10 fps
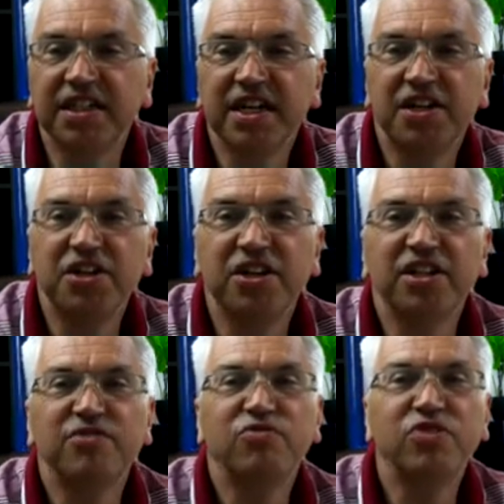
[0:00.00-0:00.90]
you can
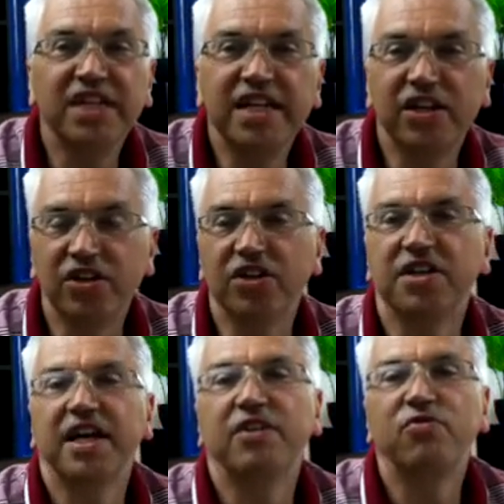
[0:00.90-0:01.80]
relearn
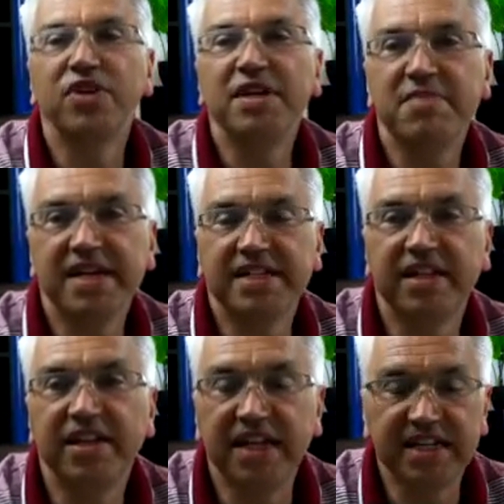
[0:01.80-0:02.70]
and remaster
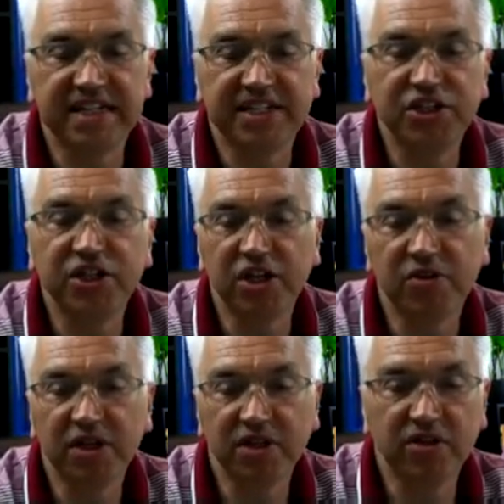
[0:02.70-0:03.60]
things as you go
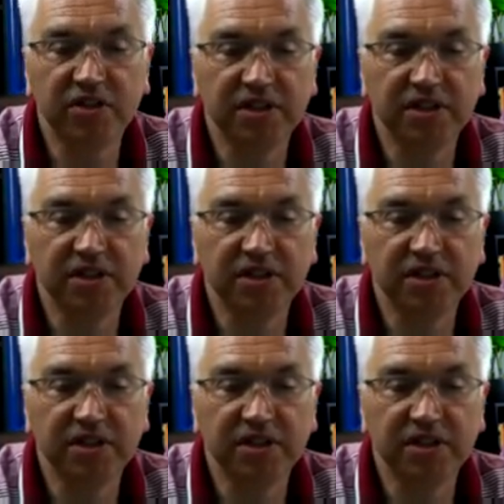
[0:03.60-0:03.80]
along.